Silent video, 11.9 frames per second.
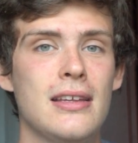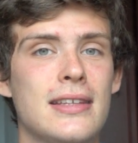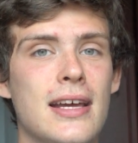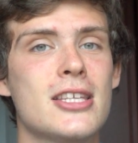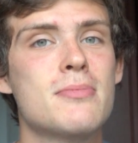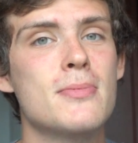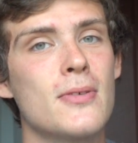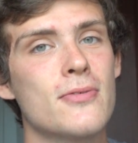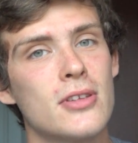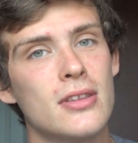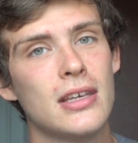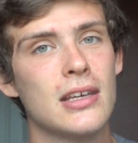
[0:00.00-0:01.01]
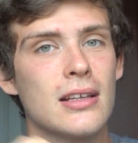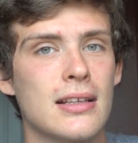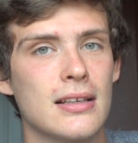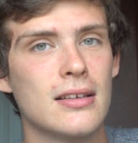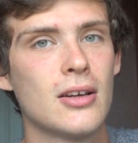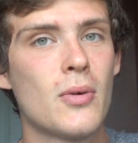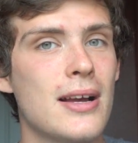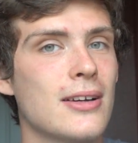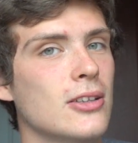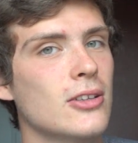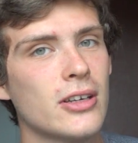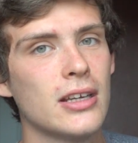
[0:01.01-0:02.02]
dance moves, and they're quite
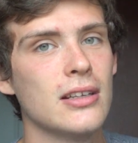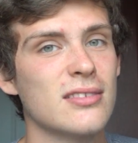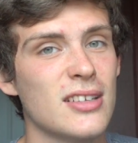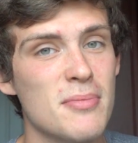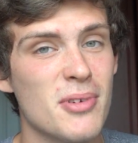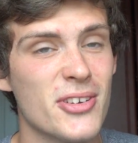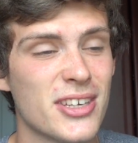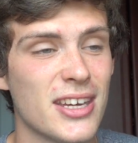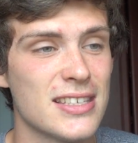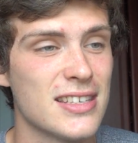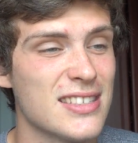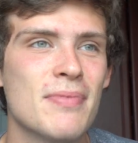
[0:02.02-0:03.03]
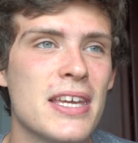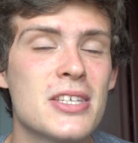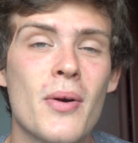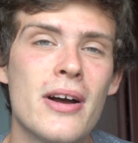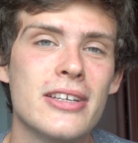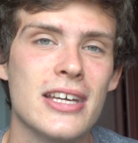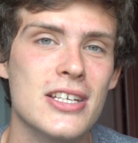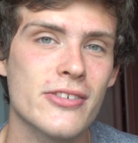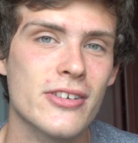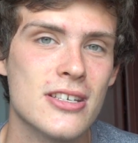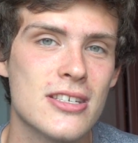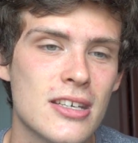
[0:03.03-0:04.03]
good looking in most cases. It's quite
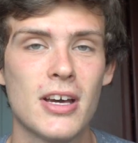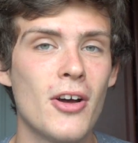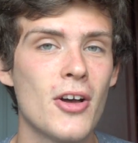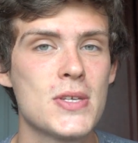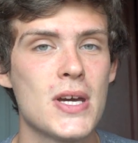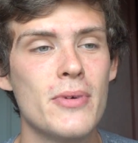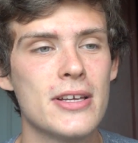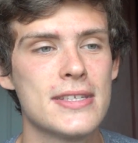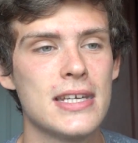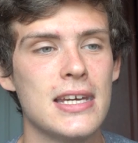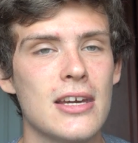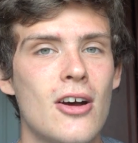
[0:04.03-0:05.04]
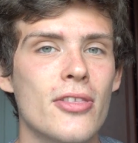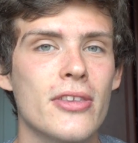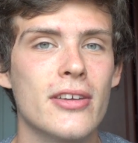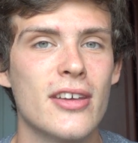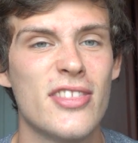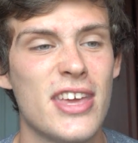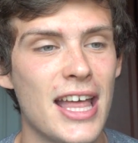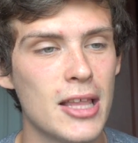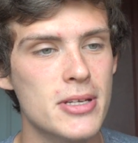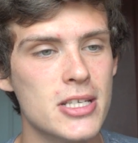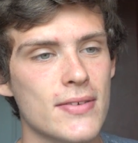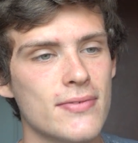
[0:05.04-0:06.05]
dangerous. And also I will say, on the
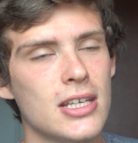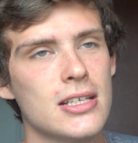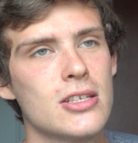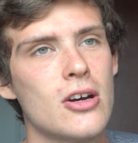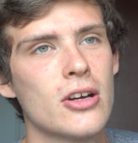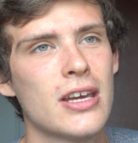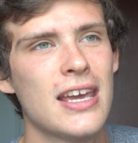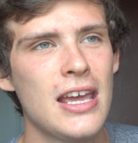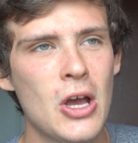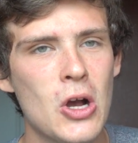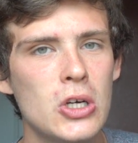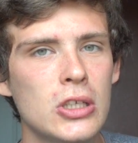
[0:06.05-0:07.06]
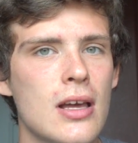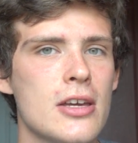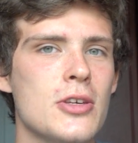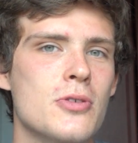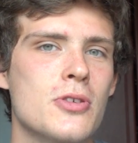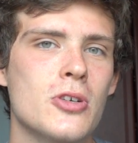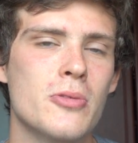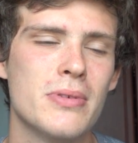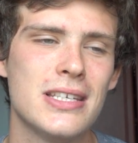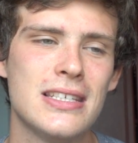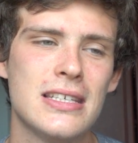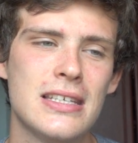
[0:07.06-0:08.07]
element of TikTok, unlike YouTube,
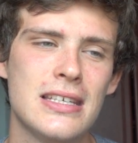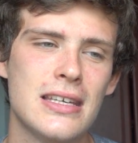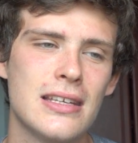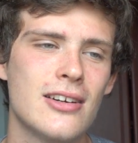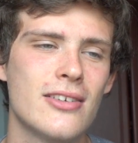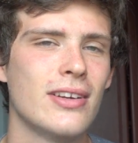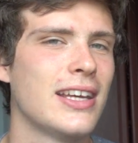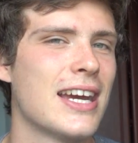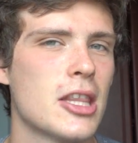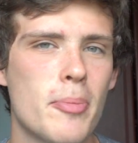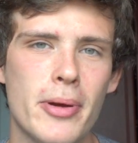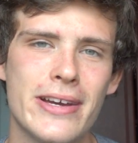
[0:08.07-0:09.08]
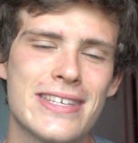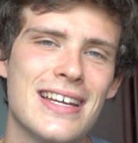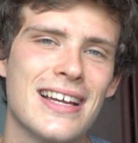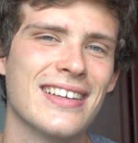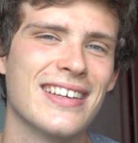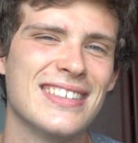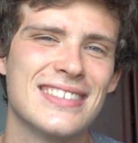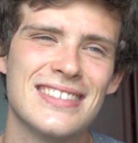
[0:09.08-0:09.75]
you don't really get the personality